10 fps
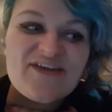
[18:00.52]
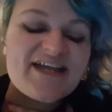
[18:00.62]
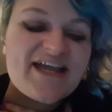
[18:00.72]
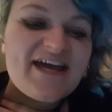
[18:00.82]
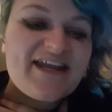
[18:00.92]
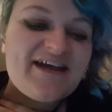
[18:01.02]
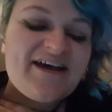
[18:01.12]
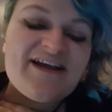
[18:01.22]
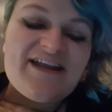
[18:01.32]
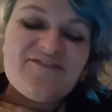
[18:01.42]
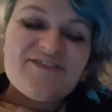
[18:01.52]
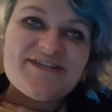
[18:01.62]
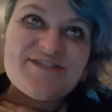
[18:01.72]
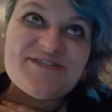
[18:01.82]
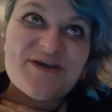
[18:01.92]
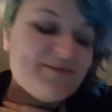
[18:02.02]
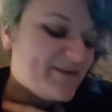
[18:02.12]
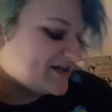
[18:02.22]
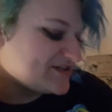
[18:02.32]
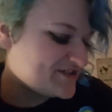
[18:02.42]
of it again. I loved it so
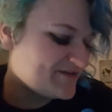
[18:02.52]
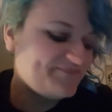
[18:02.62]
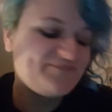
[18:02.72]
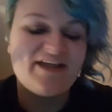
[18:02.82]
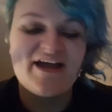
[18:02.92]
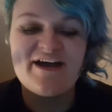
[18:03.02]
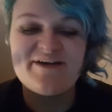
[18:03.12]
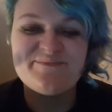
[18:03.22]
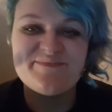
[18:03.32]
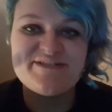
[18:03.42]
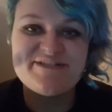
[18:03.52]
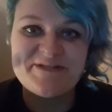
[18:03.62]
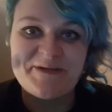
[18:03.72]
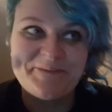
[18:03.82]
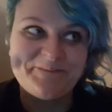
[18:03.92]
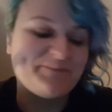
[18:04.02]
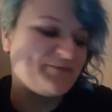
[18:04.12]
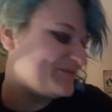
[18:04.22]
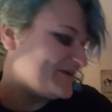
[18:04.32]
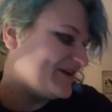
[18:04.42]
much. So I'm
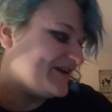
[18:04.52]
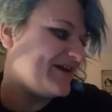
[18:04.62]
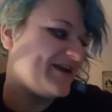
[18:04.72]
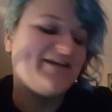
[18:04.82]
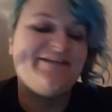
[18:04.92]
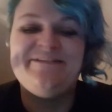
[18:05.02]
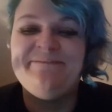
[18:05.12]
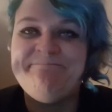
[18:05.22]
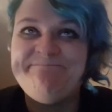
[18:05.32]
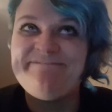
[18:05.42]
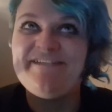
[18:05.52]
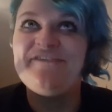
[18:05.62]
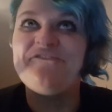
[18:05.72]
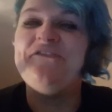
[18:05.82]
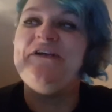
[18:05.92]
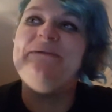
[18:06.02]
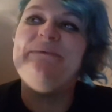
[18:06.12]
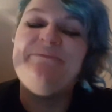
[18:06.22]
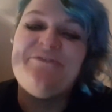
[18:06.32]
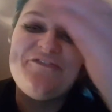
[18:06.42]
probably gonna like read a
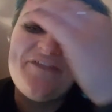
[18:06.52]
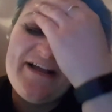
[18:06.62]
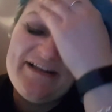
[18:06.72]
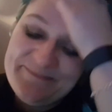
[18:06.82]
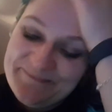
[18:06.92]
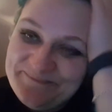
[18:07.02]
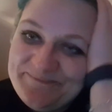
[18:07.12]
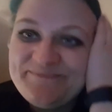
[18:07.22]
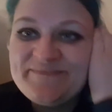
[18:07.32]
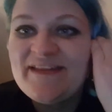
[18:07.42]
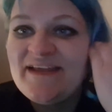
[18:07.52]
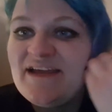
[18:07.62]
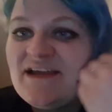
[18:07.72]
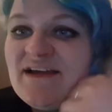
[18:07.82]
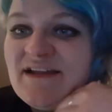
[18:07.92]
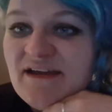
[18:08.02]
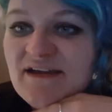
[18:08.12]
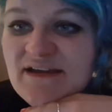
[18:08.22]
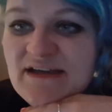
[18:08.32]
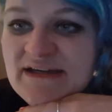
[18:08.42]
bit more of that.
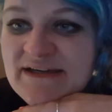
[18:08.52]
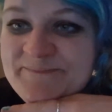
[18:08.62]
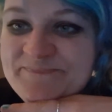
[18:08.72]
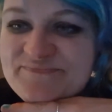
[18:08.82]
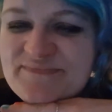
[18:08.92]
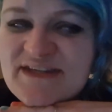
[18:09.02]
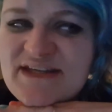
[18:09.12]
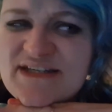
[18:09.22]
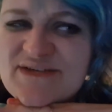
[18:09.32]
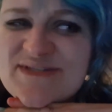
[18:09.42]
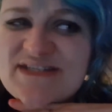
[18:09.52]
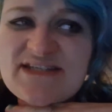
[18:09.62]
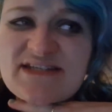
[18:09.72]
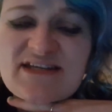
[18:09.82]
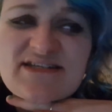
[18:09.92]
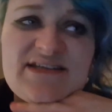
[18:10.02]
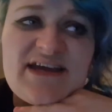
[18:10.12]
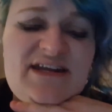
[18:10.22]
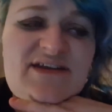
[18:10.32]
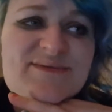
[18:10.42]
Like, and I was sitting here
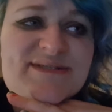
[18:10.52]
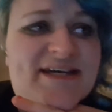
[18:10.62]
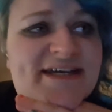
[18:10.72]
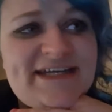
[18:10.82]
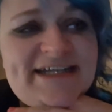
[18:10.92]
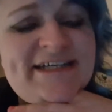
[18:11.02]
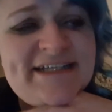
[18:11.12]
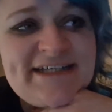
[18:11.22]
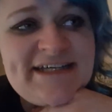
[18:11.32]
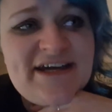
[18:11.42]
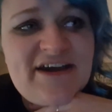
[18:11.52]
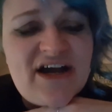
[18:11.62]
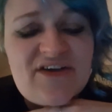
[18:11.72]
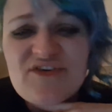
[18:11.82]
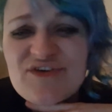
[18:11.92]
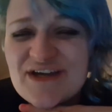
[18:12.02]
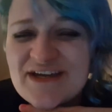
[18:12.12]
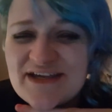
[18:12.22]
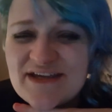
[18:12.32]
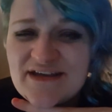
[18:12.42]
today and I was like, I've got
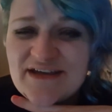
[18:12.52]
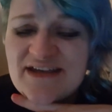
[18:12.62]
like